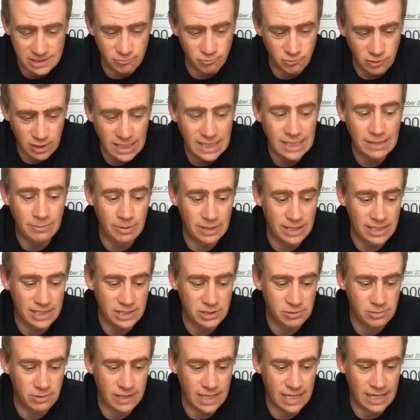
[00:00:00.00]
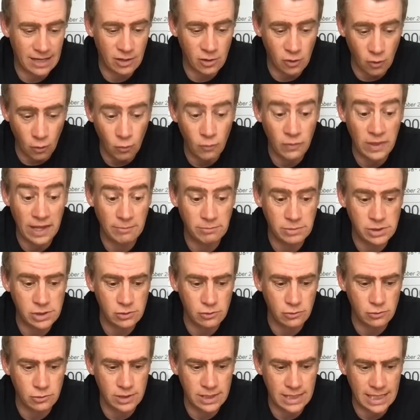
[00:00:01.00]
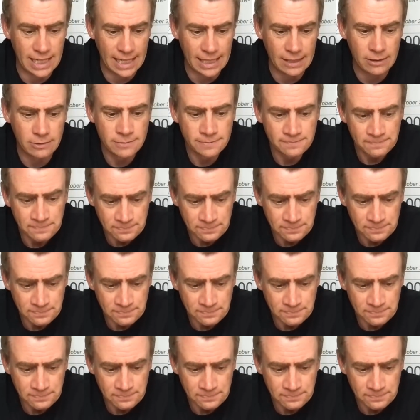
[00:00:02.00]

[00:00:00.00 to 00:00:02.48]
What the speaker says: I'm really pleased with that. I've got all them sorted now.